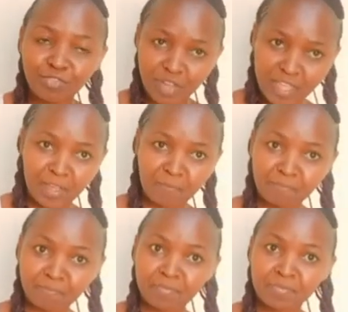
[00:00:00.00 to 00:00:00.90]
rather.
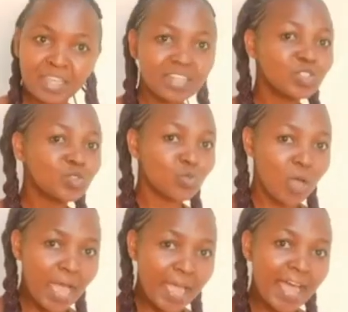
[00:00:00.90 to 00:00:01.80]
That is
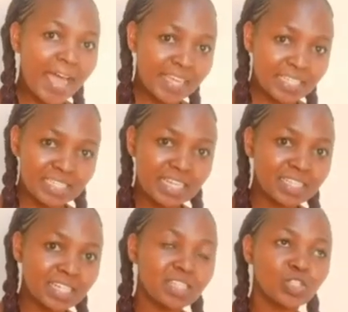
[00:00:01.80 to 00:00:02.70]
why I
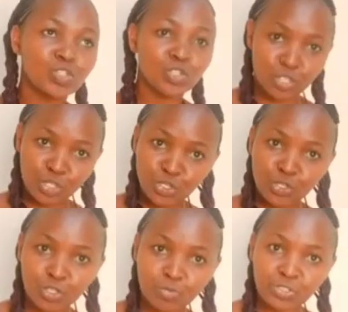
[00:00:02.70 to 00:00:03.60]
started this
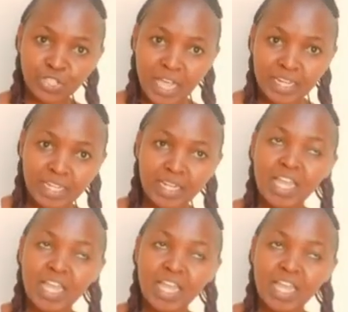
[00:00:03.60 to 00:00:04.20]
YouTube channel.